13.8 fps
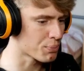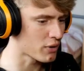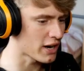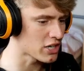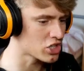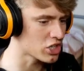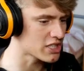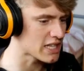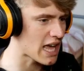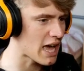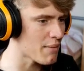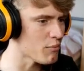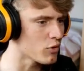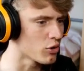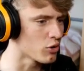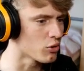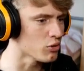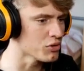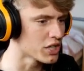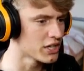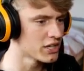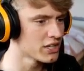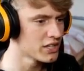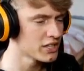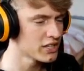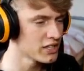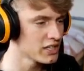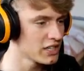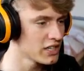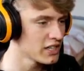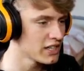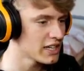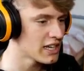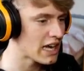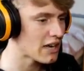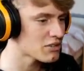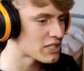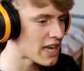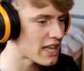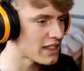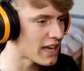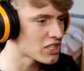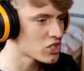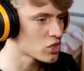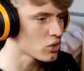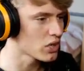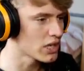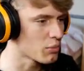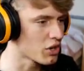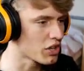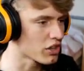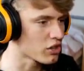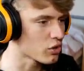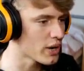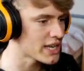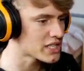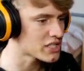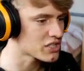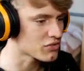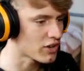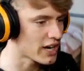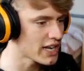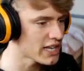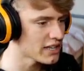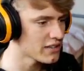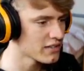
Precious emerald. How's that? That's surely one of the quests, right?